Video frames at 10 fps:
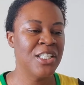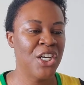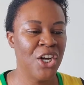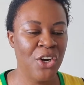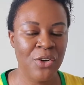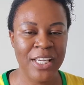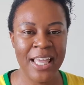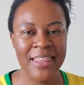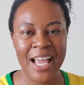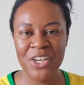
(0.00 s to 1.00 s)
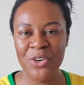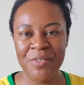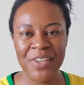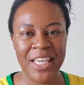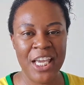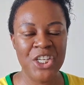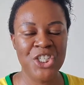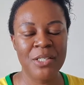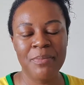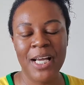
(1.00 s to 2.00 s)
you know, get that
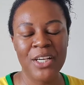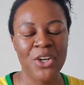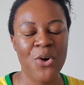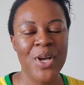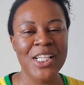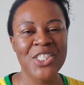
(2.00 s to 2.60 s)
notification button going